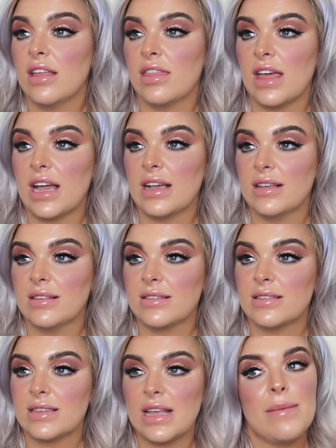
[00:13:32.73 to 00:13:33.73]
things
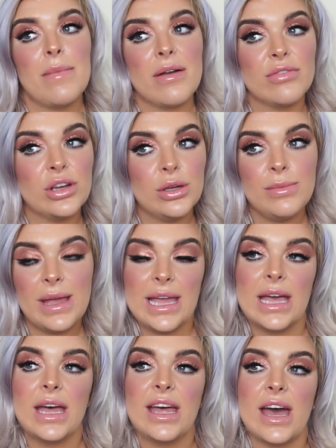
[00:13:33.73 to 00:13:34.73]
in my room
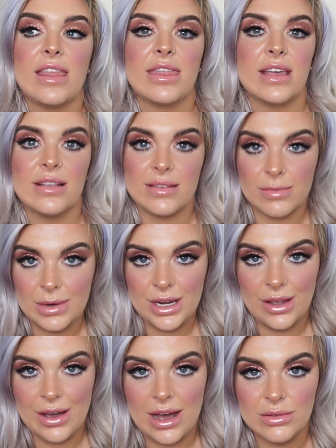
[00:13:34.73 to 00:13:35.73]
here, and things at my
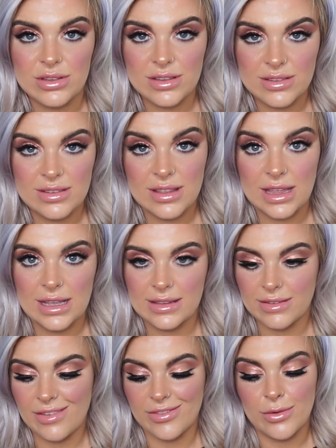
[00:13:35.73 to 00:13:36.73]
new house, so things
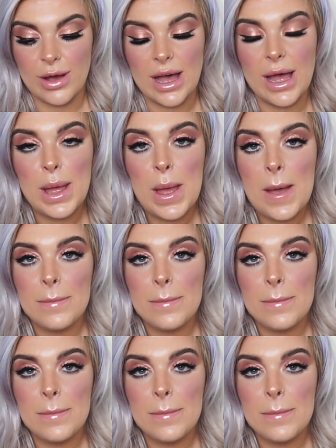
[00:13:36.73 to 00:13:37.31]
are everywhere.